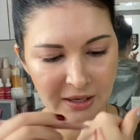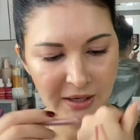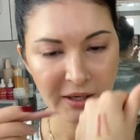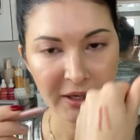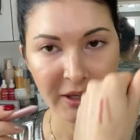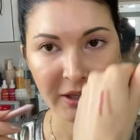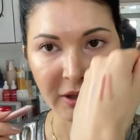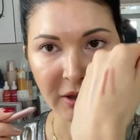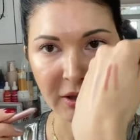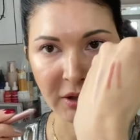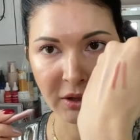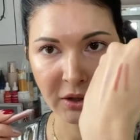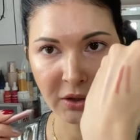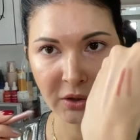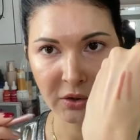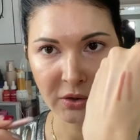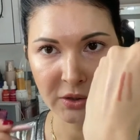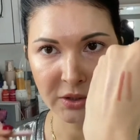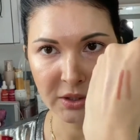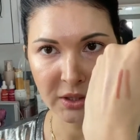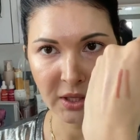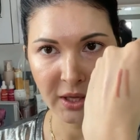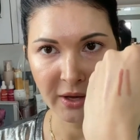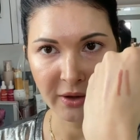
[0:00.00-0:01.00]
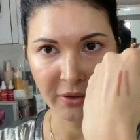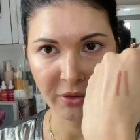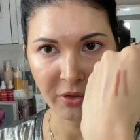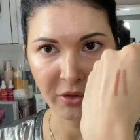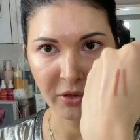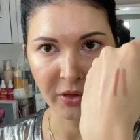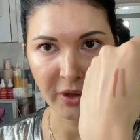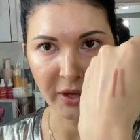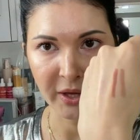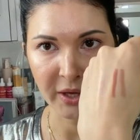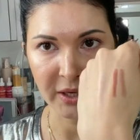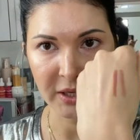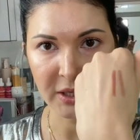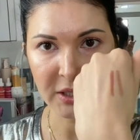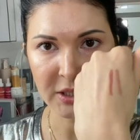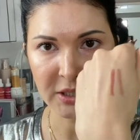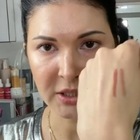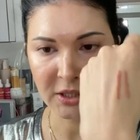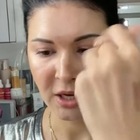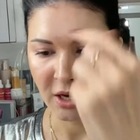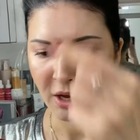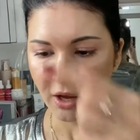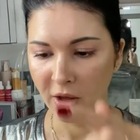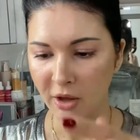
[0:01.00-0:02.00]
It looks like
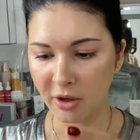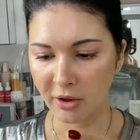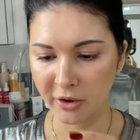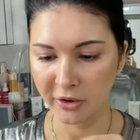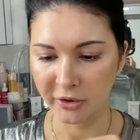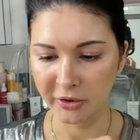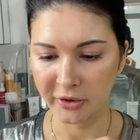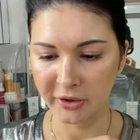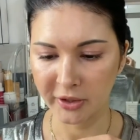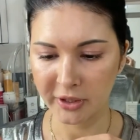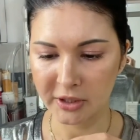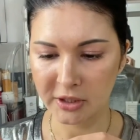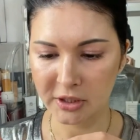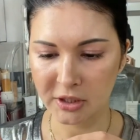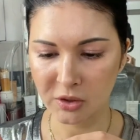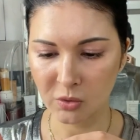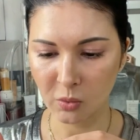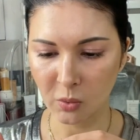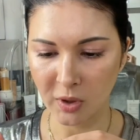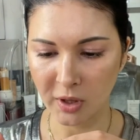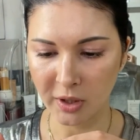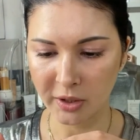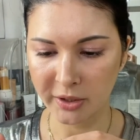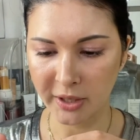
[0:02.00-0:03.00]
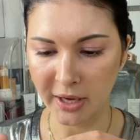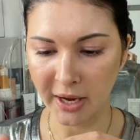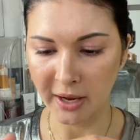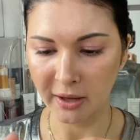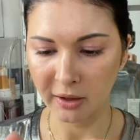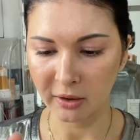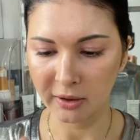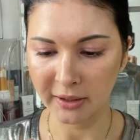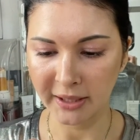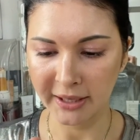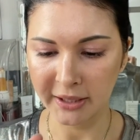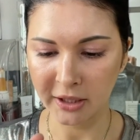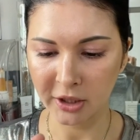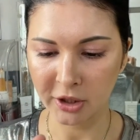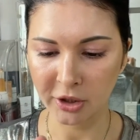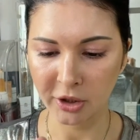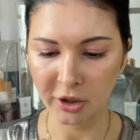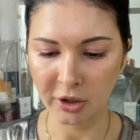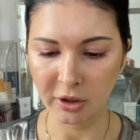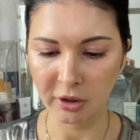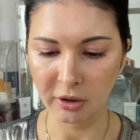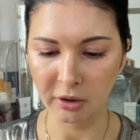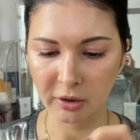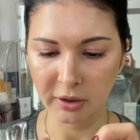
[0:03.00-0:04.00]
this. This one, LA
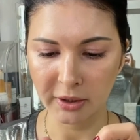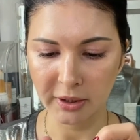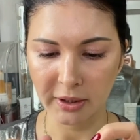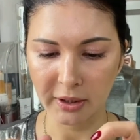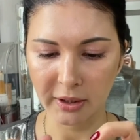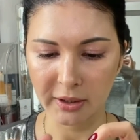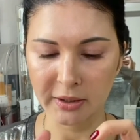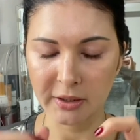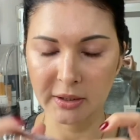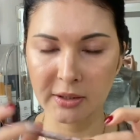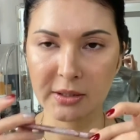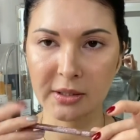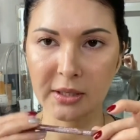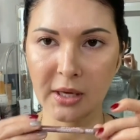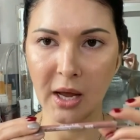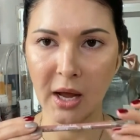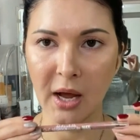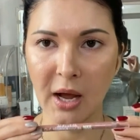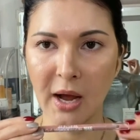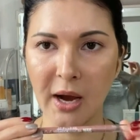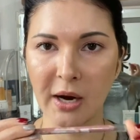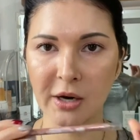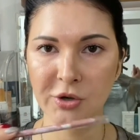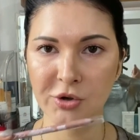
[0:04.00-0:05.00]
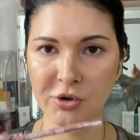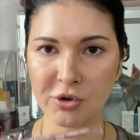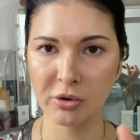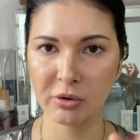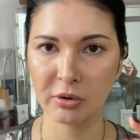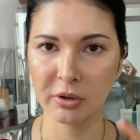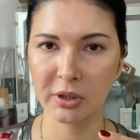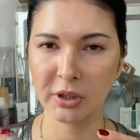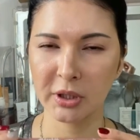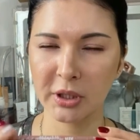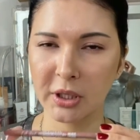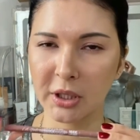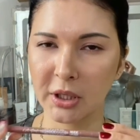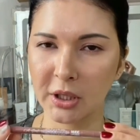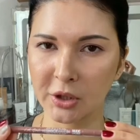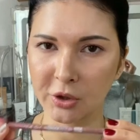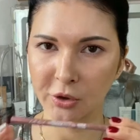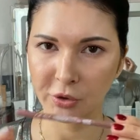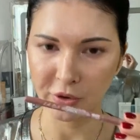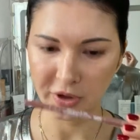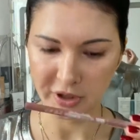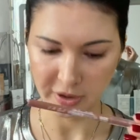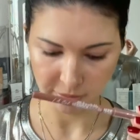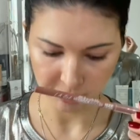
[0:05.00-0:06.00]
Girl, is actually
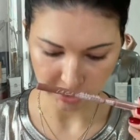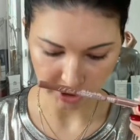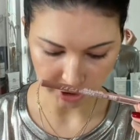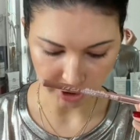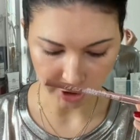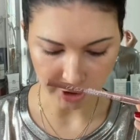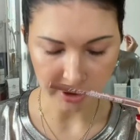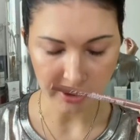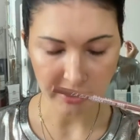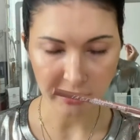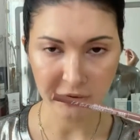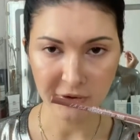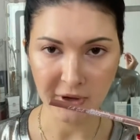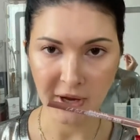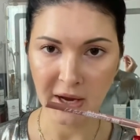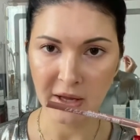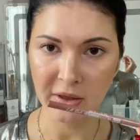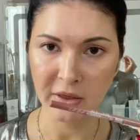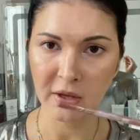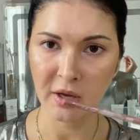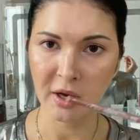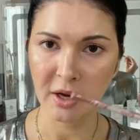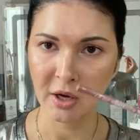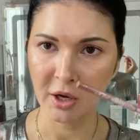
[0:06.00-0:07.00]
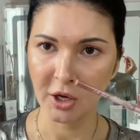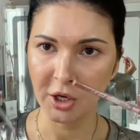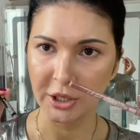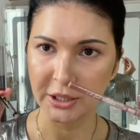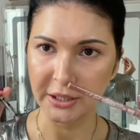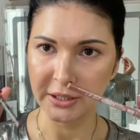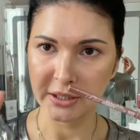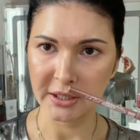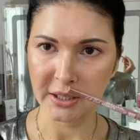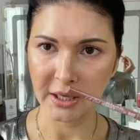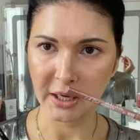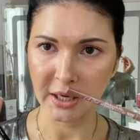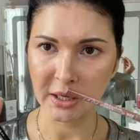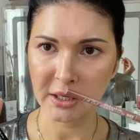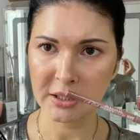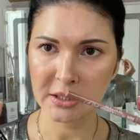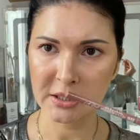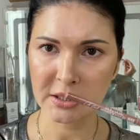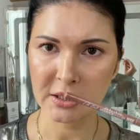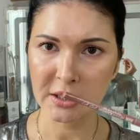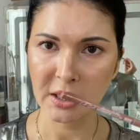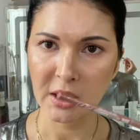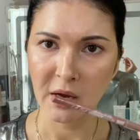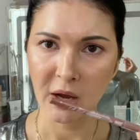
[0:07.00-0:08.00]
creamier than
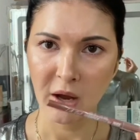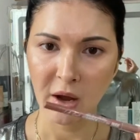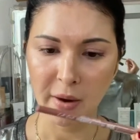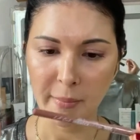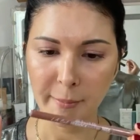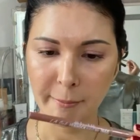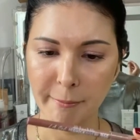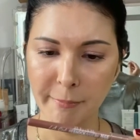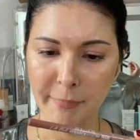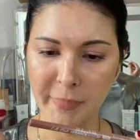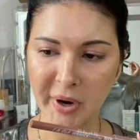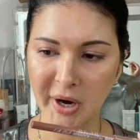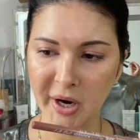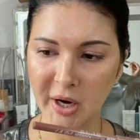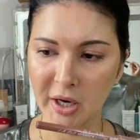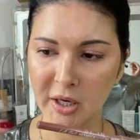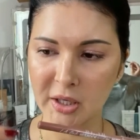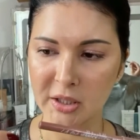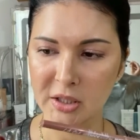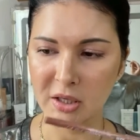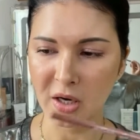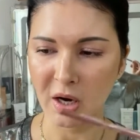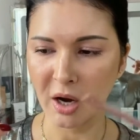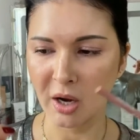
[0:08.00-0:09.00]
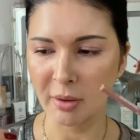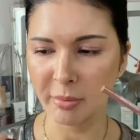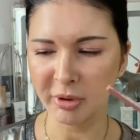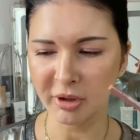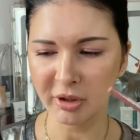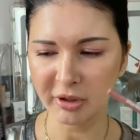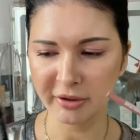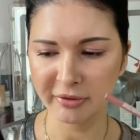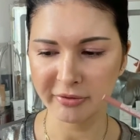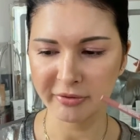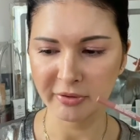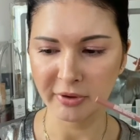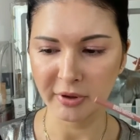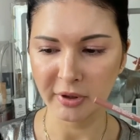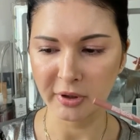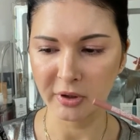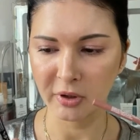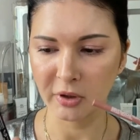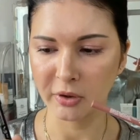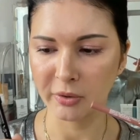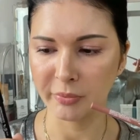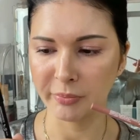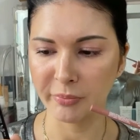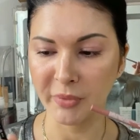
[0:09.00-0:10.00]
NYX, but I believe,
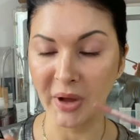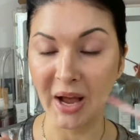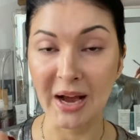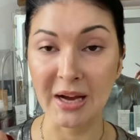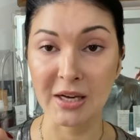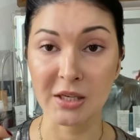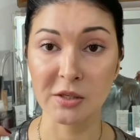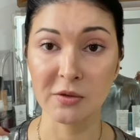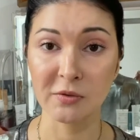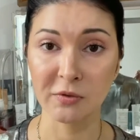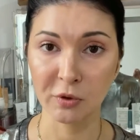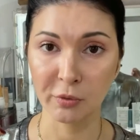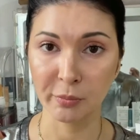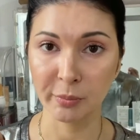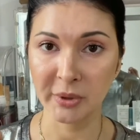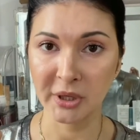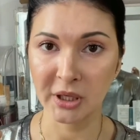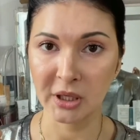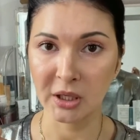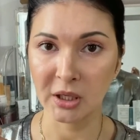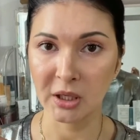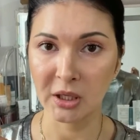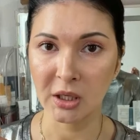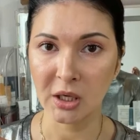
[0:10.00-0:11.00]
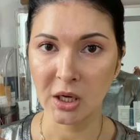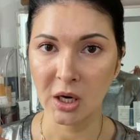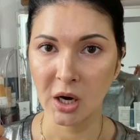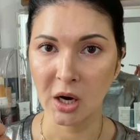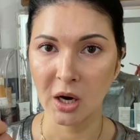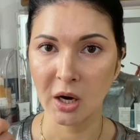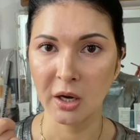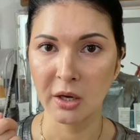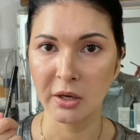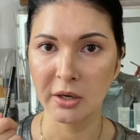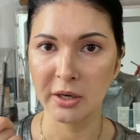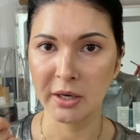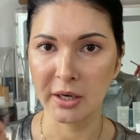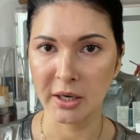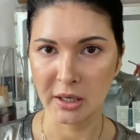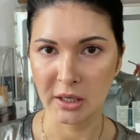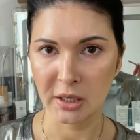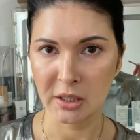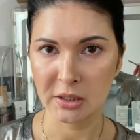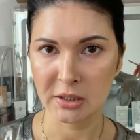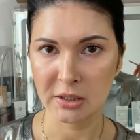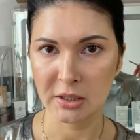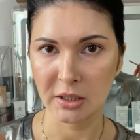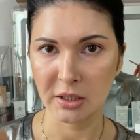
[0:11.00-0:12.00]
as for me,
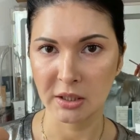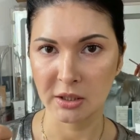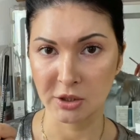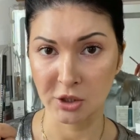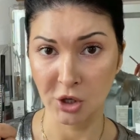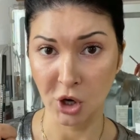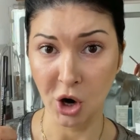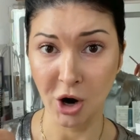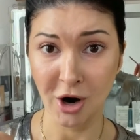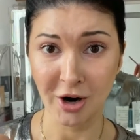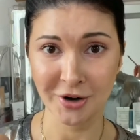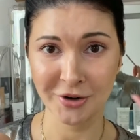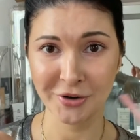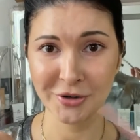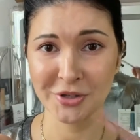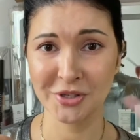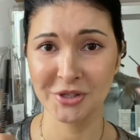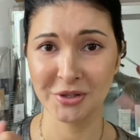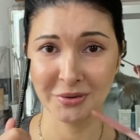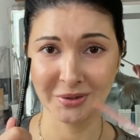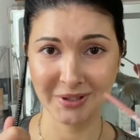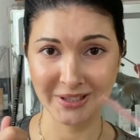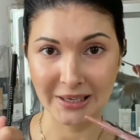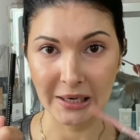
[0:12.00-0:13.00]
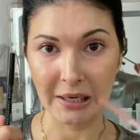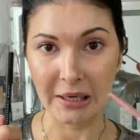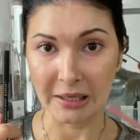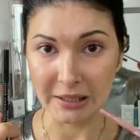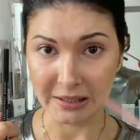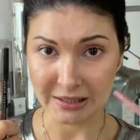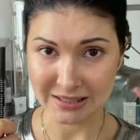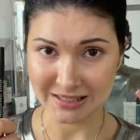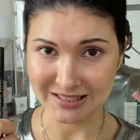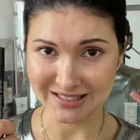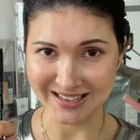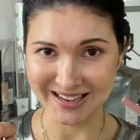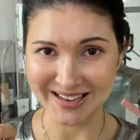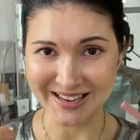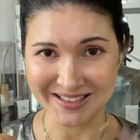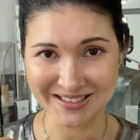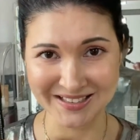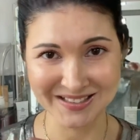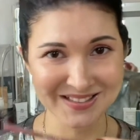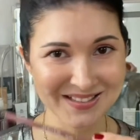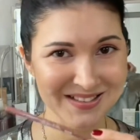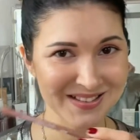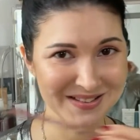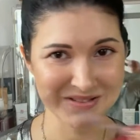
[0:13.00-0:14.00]
NYX is harder to eat
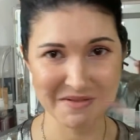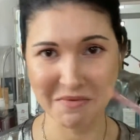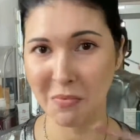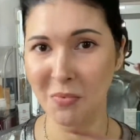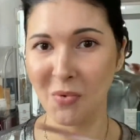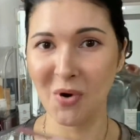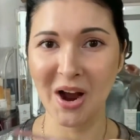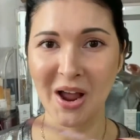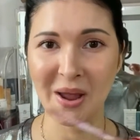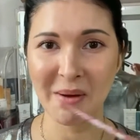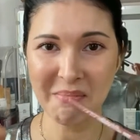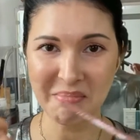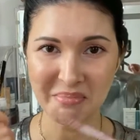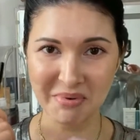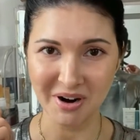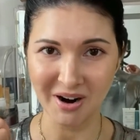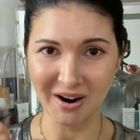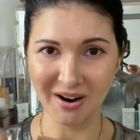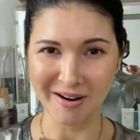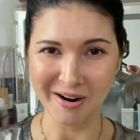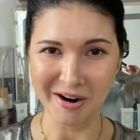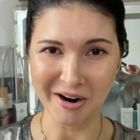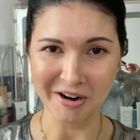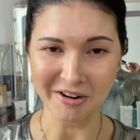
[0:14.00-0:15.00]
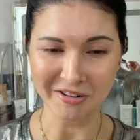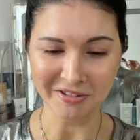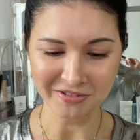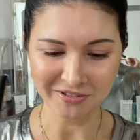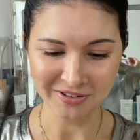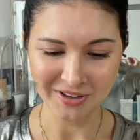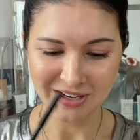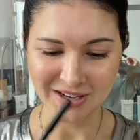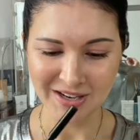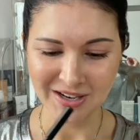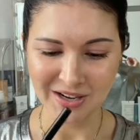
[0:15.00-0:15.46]
and wipe off,